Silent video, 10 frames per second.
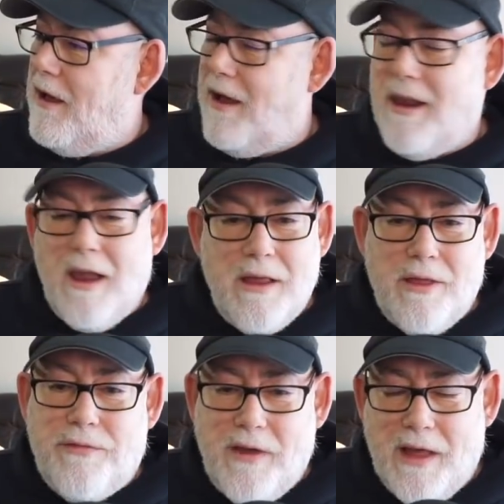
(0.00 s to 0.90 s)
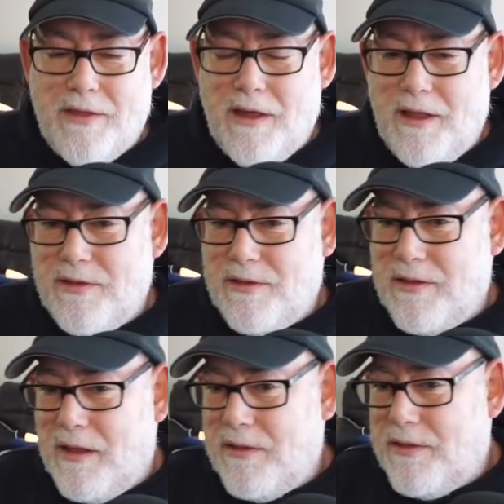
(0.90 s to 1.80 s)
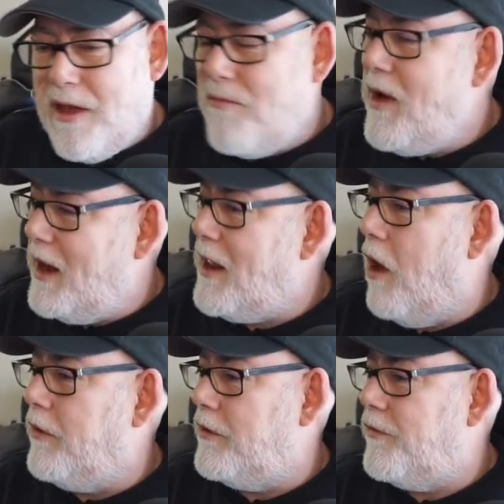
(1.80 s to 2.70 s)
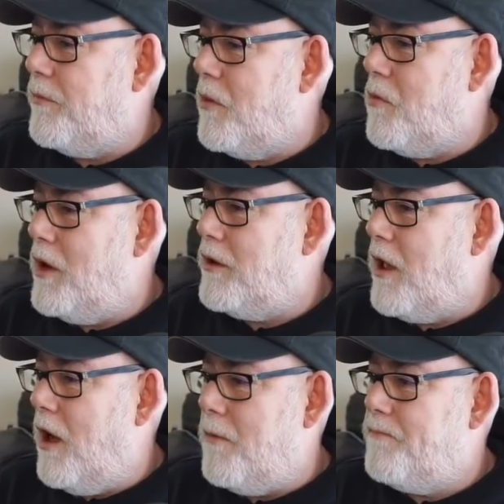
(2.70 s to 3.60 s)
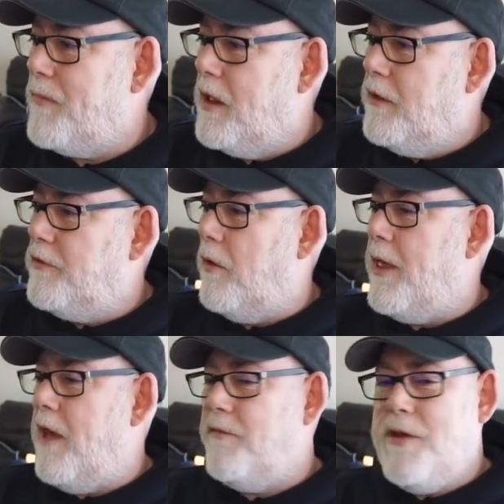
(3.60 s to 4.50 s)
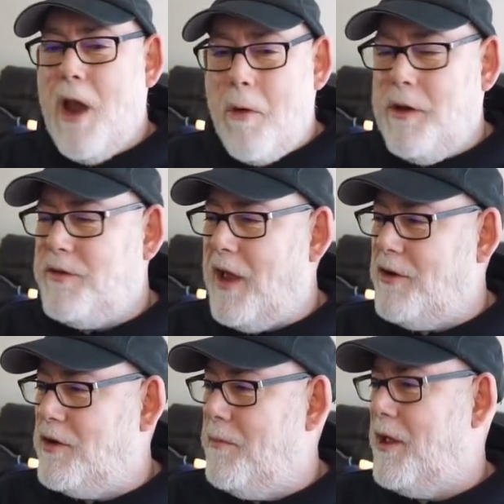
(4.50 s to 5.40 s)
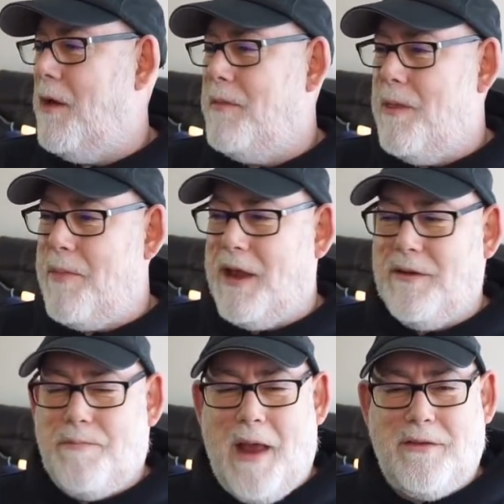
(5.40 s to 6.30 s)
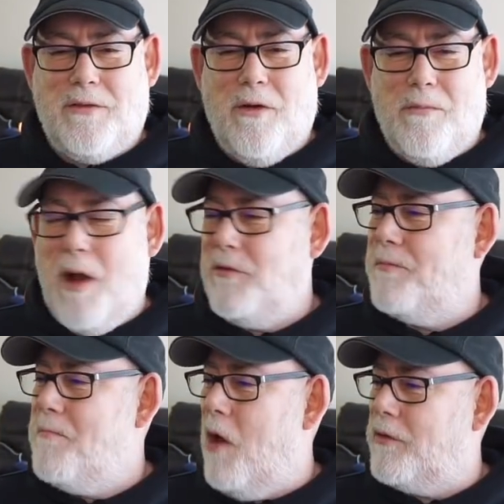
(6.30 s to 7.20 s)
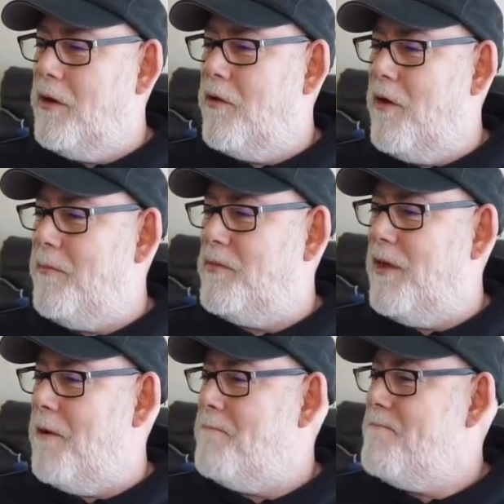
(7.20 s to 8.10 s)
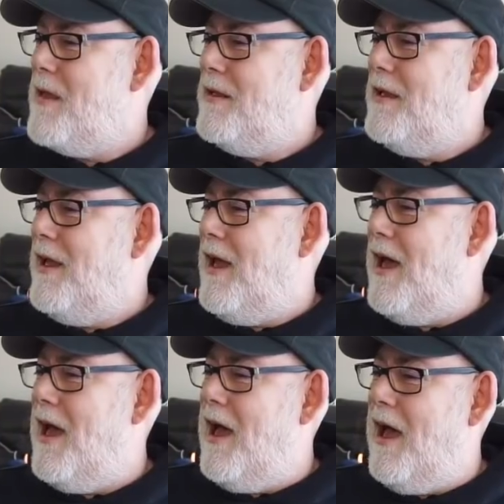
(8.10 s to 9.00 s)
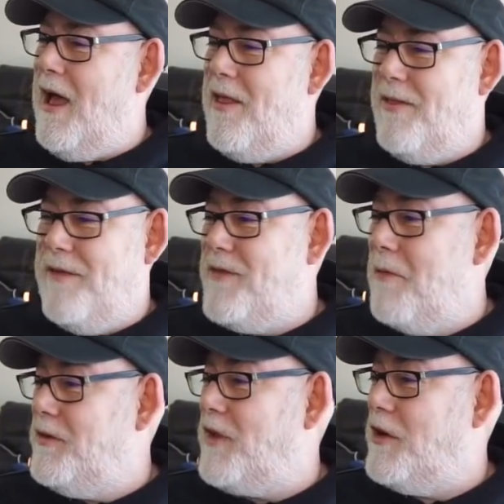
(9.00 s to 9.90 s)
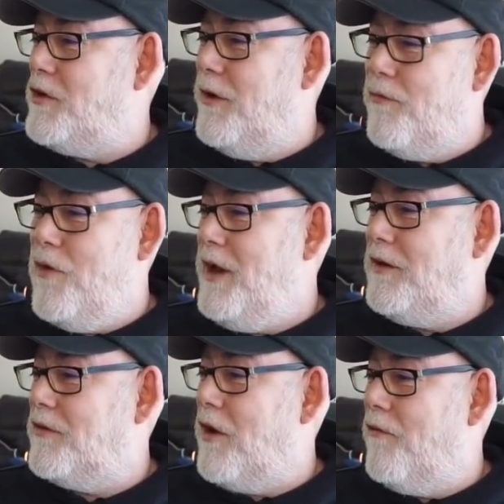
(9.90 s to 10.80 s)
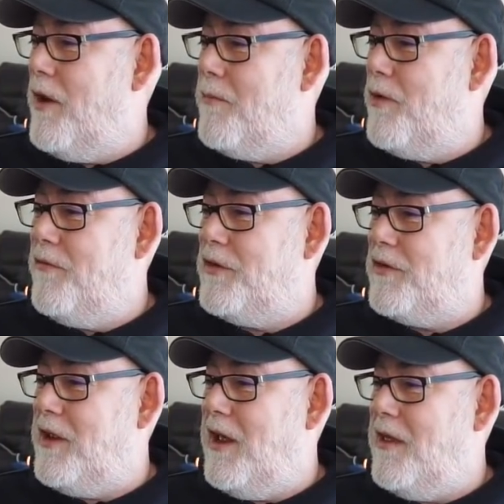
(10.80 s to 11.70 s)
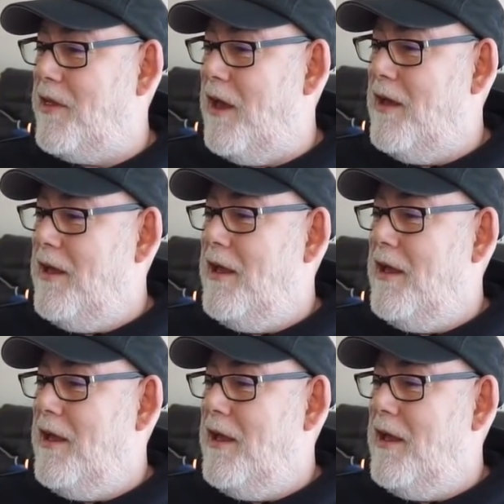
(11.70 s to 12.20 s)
I like the fact that they're really honest from the word go. So they have no intention of becoming the biggest, best, or most modern crypto. They've no intention of rediscovering privacy either.